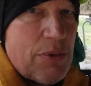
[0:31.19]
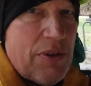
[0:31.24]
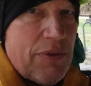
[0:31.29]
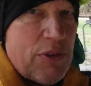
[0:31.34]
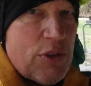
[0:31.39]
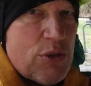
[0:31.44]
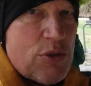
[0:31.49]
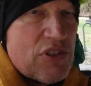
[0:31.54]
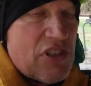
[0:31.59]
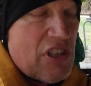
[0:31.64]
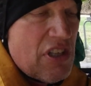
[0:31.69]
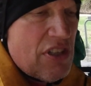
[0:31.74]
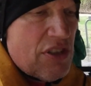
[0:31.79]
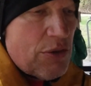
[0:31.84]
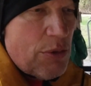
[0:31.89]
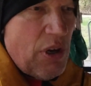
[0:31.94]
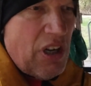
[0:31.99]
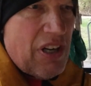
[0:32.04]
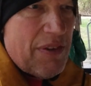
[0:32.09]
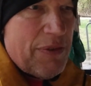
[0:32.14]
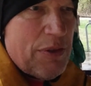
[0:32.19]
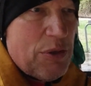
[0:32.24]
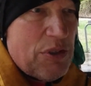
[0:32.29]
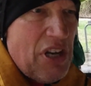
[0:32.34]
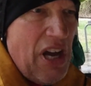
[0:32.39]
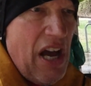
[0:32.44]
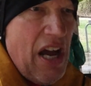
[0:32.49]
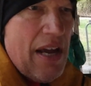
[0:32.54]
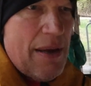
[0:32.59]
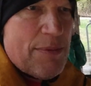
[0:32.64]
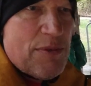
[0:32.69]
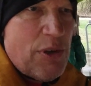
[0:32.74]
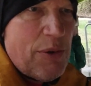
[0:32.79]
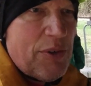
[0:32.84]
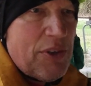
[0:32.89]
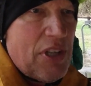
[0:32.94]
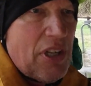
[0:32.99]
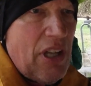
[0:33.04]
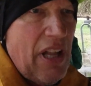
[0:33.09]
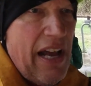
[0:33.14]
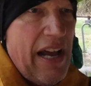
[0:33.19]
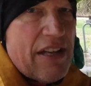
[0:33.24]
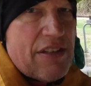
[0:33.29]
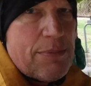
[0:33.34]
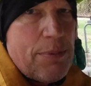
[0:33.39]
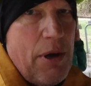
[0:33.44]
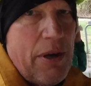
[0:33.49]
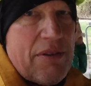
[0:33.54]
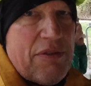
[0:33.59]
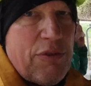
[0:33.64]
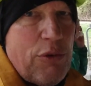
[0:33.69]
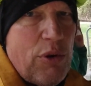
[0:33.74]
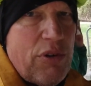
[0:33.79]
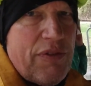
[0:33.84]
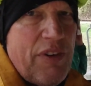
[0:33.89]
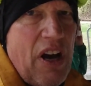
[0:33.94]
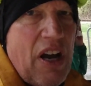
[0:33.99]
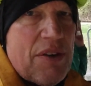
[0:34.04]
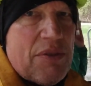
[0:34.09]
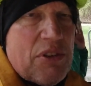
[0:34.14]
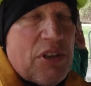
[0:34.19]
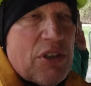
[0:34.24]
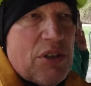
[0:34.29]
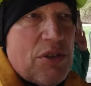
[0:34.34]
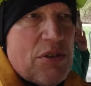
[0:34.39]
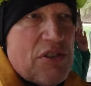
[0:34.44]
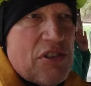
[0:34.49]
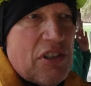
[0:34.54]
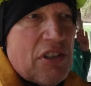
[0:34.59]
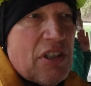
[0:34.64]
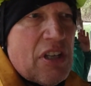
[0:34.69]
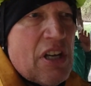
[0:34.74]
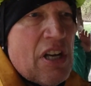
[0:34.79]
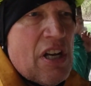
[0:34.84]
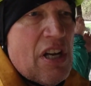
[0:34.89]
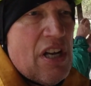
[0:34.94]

We've used these quite a few times over the last probably four or five years and